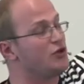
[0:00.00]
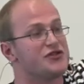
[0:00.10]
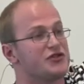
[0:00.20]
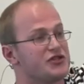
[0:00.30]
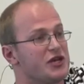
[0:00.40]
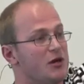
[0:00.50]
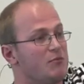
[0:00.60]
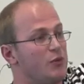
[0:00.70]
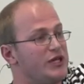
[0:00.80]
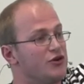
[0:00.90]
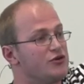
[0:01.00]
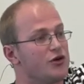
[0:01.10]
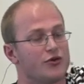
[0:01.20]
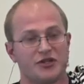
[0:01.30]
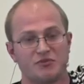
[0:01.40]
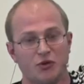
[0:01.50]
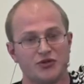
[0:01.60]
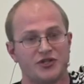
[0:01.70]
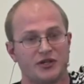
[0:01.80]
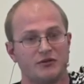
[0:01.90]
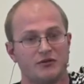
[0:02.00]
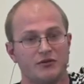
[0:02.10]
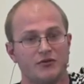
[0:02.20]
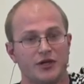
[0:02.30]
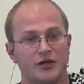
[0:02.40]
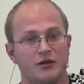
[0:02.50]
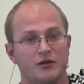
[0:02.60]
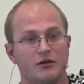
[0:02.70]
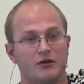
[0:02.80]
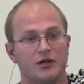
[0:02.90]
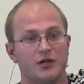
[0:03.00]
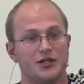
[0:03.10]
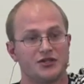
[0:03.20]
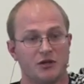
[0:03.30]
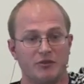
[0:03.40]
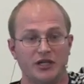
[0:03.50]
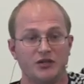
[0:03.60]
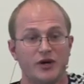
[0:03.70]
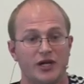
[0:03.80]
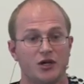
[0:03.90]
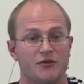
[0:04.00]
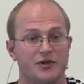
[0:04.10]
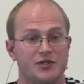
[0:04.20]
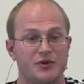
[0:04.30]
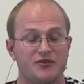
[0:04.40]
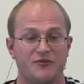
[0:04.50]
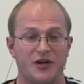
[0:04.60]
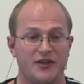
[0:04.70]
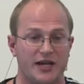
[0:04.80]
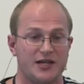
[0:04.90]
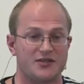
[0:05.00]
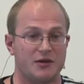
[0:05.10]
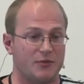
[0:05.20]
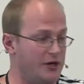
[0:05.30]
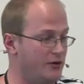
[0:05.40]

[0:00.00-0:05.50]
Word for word: monsters, but we don't know that it's a monster, that it's going to be iterating over. So we have to find that out somehow.